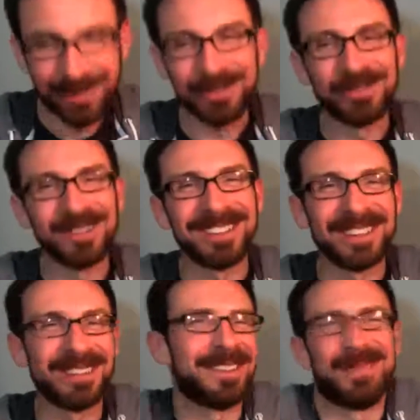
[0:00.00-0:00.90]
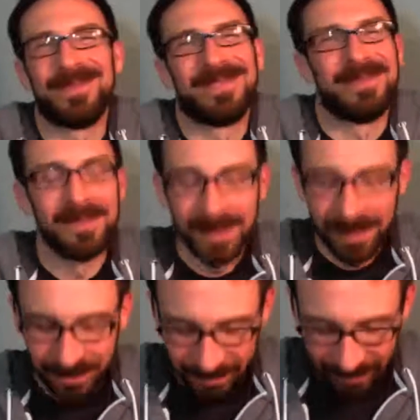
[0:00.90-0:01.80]
Or a triceratops,
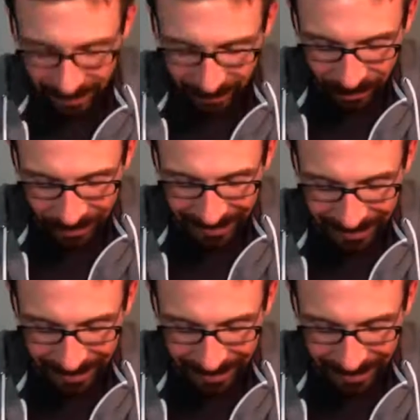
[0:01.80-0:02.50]
because she likes